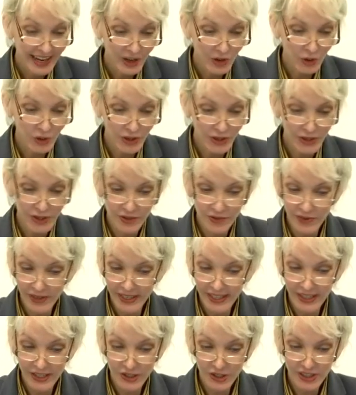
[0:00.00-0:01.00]
According to the
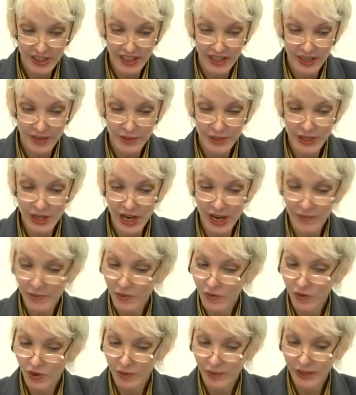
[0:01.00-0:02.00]
Financial Times,
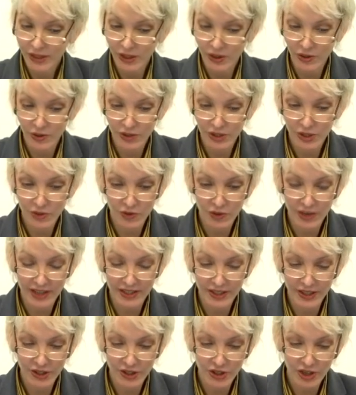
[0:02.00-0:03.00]
non-performing loans are
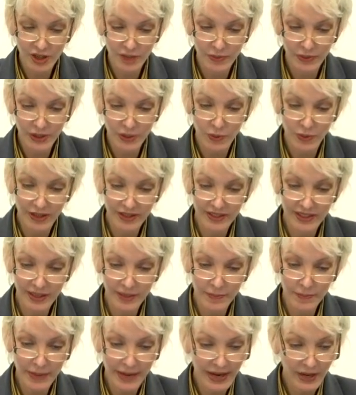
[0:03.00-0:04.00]
rising sharply while
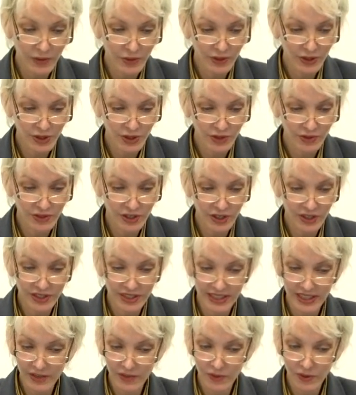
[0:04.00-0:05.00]
some bank reserves are
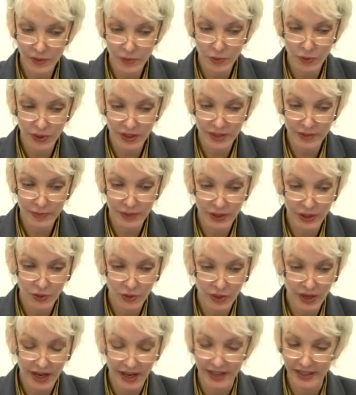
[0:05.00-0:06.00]
several points below
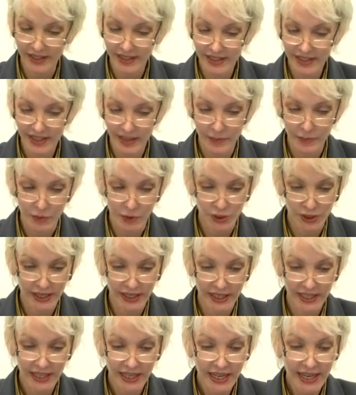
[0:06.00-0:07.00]
guidance, 10%.
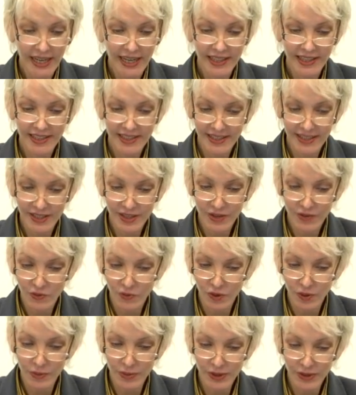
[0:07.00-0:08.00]
This is the
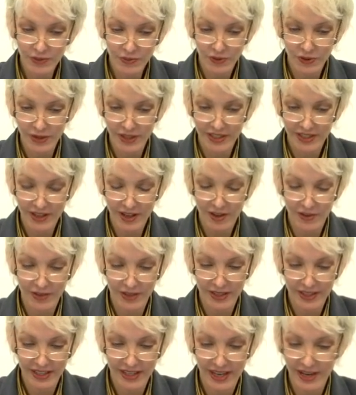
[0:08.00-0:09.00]
formula for
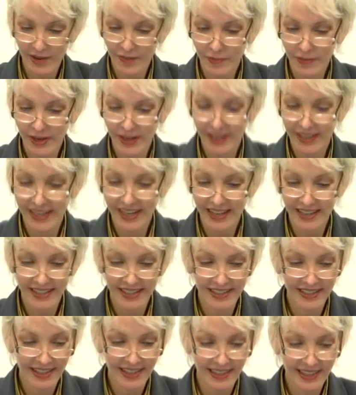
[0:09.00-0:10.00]
insolvency. My guess
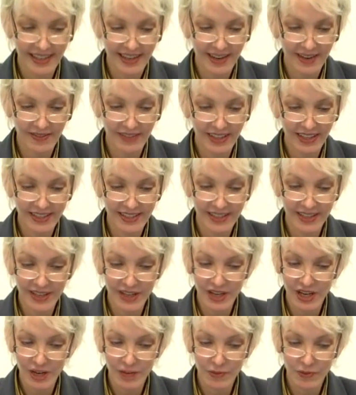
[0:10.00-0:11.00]
is that they have less than a
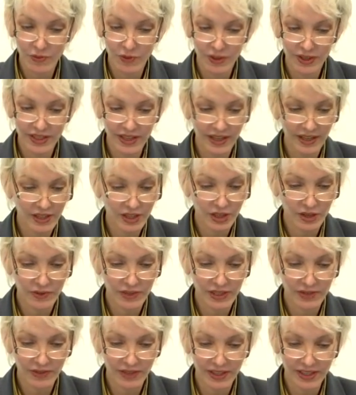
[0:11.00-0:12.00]
year before debt
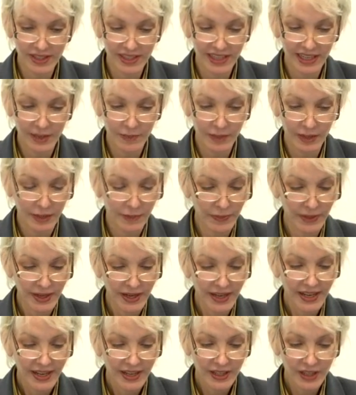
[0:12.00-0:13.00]
service fails to keep up.
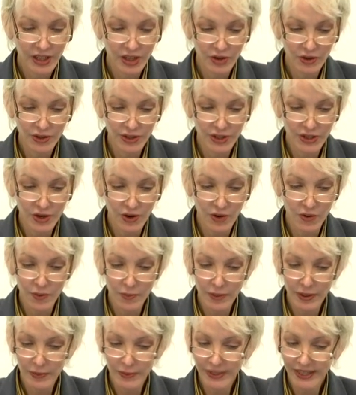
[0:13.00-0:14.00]
There is no
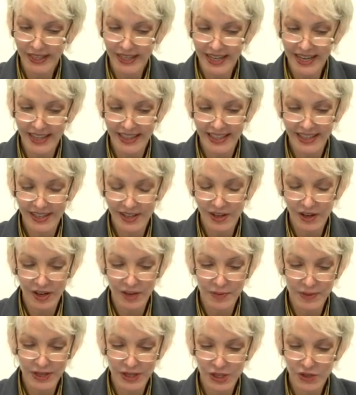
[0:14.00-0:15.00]
Republican, the
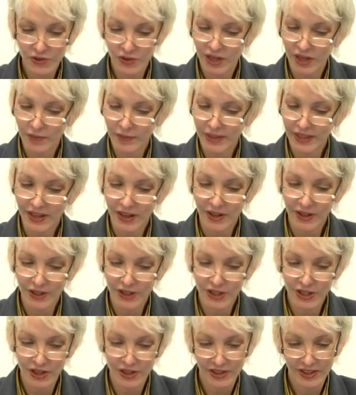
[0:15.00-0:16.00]
economy is strong
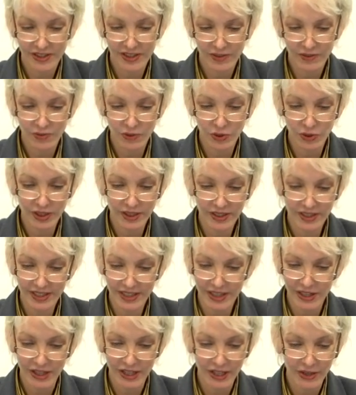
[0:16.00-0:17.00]
mythology on this unfolding
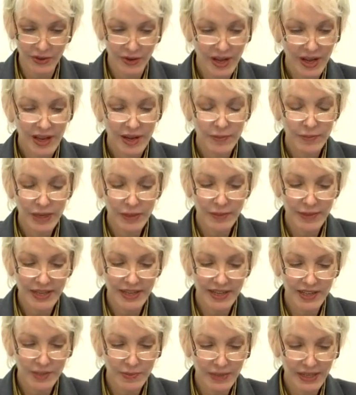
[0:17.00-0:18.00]
scenario. Maybe it
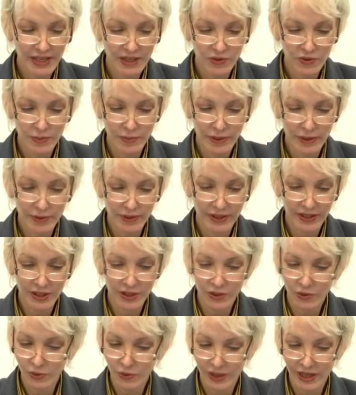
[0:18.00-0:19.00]
is because
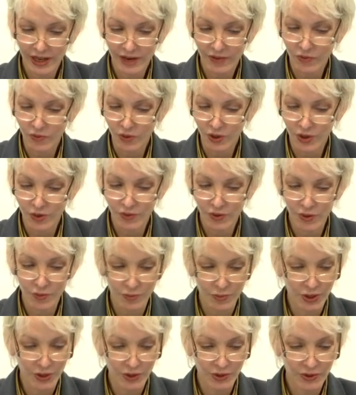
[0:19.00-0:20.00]
Republicans only have rear view
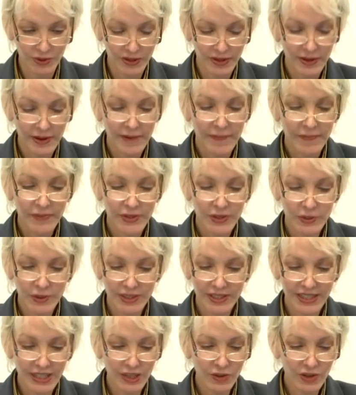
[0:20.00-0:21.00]
mirrors. So a
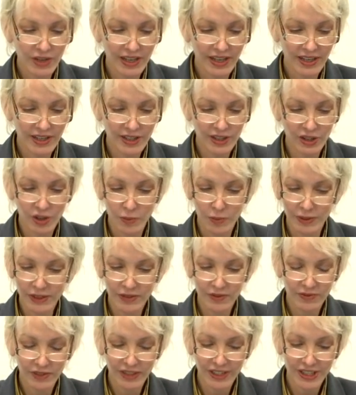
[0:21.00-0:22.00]
synchronized global
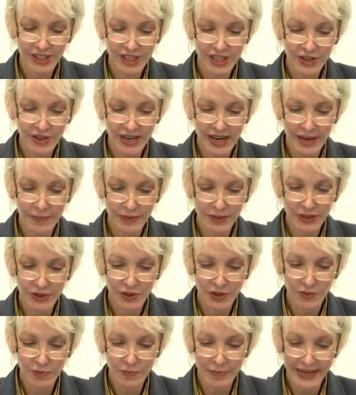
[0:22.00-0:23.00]
deflationary
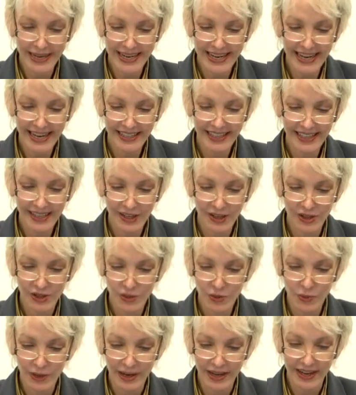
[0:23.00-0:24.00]
episode may yet get
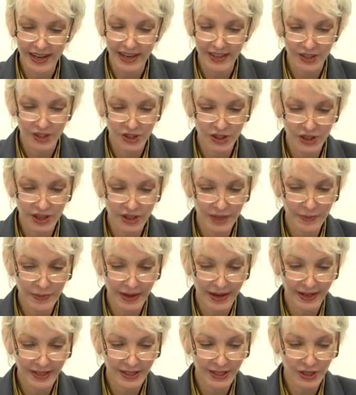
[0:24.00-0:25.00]
underway as China
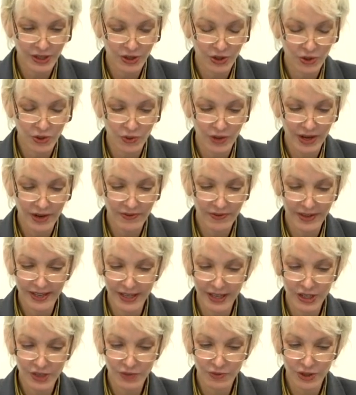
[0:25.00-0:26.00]
mines their great
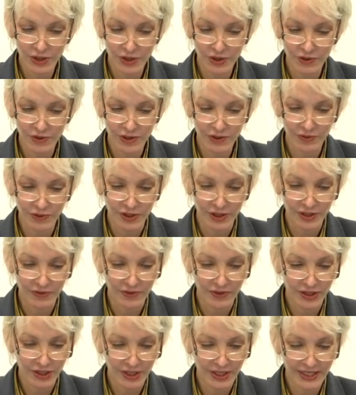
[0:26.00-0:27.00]
financial reserves for
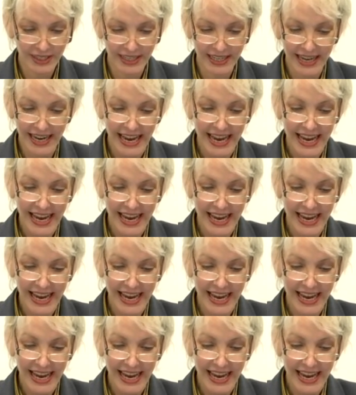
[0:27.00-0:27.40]
sufficiency.